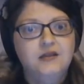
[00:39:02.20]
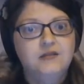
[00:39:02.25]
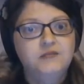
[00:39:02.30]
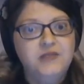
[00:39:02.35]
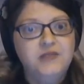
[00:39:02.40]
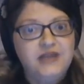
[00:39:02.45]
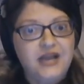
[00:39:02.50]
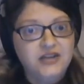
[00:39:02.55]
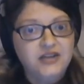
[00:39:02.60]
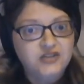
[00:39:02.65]

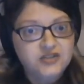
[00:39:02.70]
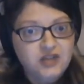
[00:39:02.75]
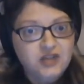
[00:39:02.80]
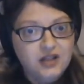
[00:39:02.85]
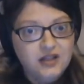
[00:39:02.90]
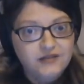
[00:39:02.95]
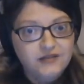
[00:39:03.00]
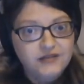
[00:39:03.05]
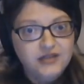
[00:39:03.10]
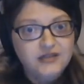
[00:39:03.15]
but not just
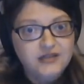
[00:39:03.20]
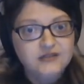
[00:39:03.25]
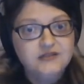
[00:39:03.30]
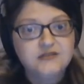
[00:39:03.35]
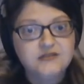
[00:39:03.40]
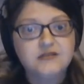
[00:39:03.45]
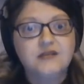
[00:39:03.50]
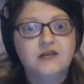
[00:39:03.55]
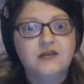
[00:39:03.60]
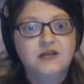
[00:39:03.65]
all
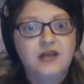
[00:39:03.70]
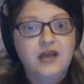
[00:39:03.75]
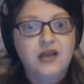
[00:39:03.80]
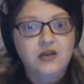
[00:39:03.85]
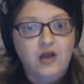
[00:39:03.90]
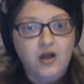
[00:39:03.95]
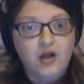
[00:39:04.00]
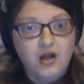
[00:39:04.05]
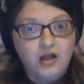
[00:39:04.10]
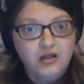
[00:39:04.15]
evidence
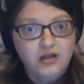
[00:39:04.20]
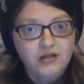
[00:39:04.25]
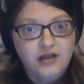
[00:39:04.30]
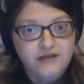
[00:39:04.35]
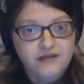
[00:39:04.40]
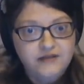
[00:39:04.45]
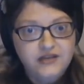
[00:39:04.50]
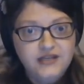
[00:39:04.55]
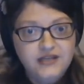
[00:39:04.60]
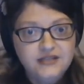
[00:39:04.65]

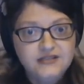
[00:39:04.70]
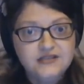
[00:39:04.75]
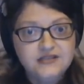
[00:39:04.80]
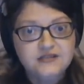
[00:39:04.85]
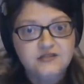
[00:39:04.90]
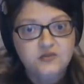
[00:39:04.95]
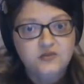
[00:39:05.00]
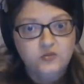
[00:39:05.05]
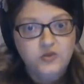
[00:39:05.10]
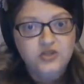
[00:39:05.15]

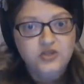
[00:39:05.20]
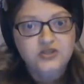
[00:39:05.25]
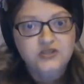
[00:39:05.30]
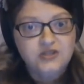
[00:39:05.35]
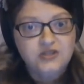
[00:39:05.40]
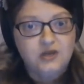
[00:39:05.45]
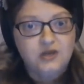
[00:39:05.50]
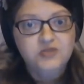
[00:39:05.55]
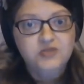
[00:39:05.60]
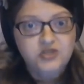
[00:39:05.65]
to which
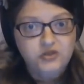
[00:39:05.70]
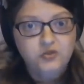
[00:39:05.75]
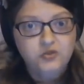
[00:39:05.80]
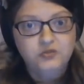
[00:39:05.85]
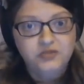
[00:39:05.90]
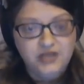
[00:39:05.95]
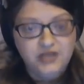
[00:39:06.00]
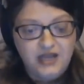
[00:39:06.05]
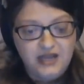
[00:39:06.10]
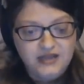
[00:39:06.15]
sub 2
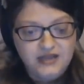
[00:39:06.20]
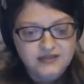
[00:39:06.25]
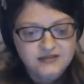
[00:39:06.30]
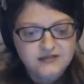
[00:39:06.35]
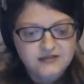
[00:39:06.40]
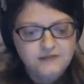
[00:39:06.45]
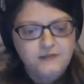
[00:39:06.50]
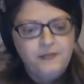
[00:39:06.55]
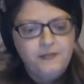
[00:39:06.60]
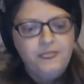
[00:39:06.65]
applies.